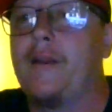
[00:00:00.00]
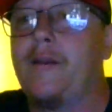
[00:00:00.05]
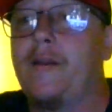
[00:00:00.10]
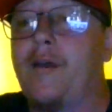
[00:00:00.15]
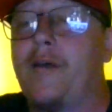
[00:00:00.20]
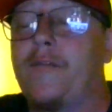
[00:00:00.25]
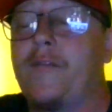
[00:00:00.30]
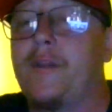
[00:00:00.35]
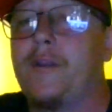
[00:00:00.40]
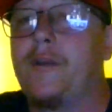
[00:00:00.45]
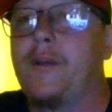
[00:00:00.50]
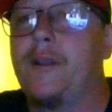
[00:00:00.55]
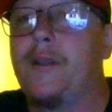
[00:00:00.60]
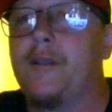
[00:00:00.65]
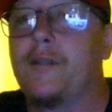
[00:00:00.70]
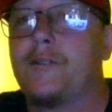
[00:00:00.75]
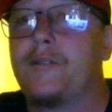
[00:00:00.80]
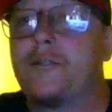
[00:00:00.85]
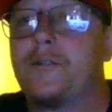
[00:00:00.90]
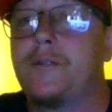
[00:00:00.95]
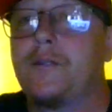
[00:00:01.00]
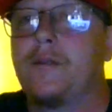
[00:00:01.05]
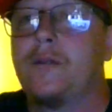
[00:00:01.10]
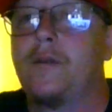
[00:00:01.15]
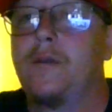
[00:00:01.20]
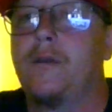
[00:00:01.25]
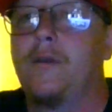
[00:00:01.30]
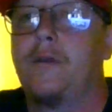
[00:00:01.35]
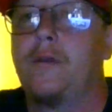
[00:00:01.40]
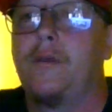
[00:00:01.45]
nothingness.
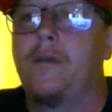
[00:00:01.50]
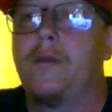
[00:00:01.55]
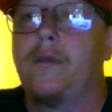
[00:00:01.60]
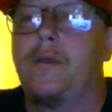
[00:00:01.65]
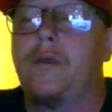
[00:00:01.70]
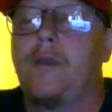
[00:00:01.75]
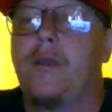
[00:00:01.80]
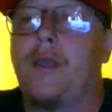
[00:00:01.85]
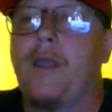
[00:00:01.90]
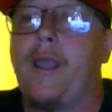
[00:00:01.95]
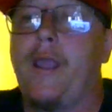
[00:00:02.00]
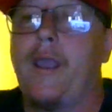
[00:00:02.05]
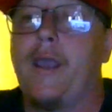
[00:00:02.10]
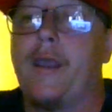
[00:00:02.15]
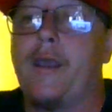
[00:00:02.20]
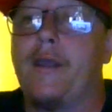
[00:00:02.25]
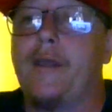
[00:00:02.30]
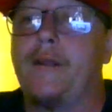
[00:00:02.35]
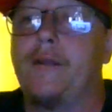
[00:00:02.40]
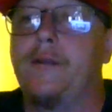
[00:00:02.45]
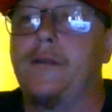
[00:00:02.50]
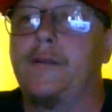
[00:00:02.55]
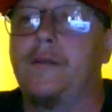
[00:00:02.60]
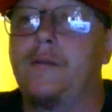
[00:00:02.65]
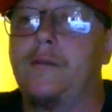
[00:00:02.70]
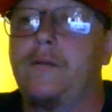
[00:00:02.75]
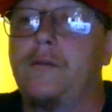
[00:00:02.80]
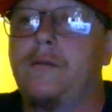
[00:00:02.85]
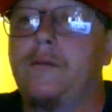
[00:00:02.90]
And